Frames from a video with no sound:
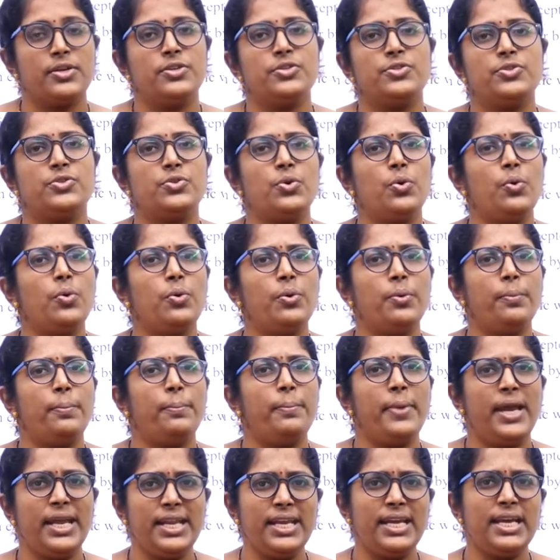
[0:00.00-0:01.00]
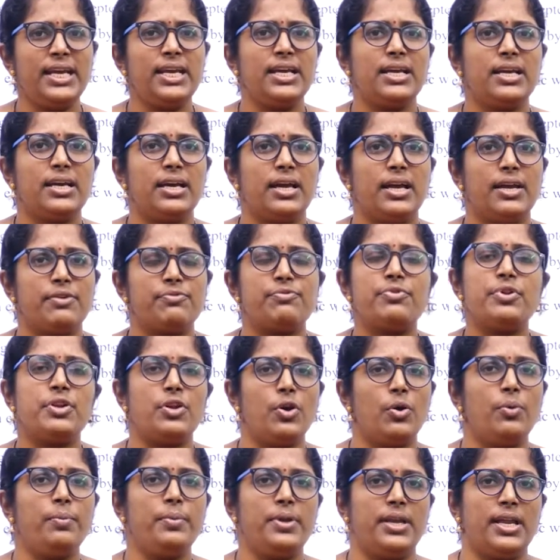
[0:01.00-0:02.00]
So, many
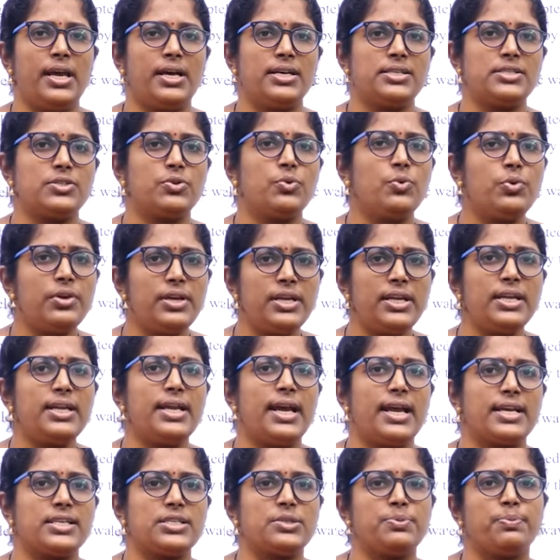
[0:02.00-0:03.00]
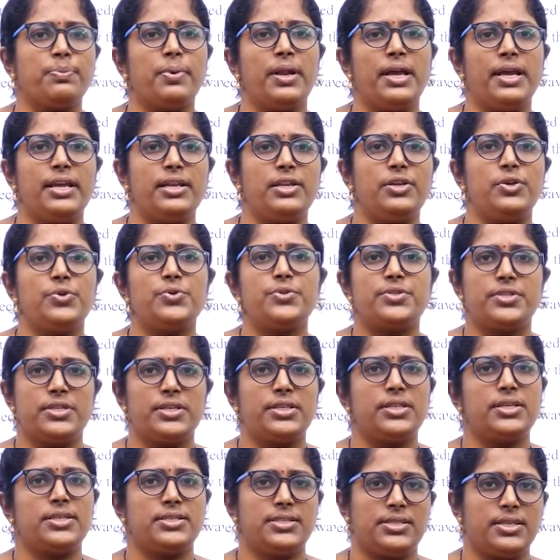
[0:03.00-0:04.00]
phenomena couldn't explain
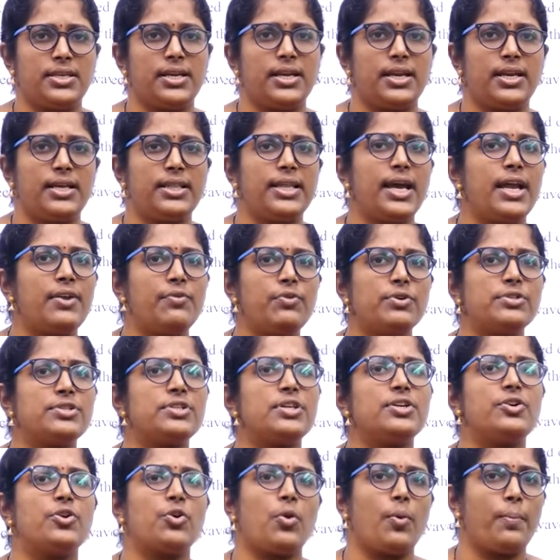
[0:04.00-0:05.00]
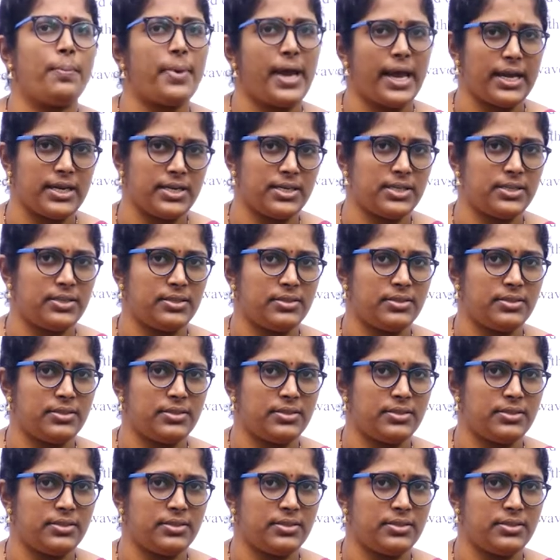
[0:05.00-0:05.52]
using this theory that was the drawback.